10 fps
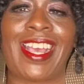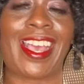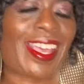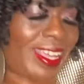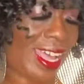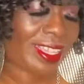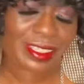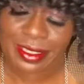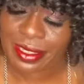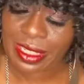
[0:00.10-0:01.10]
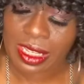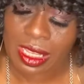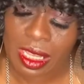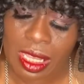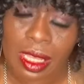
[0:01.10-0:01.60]
Hey guys,
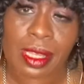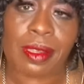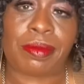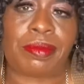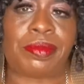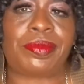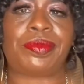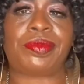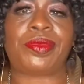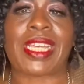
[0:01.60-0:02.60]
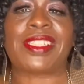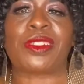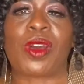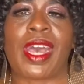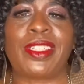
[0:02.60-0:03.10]
Jack
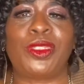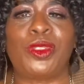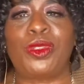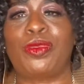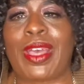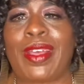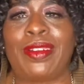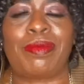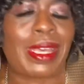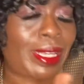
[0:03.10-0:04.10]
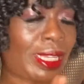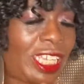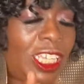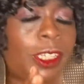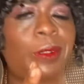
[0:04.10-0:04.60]
Squad, YouTube family, back
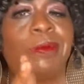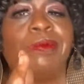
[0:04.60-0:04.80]
again.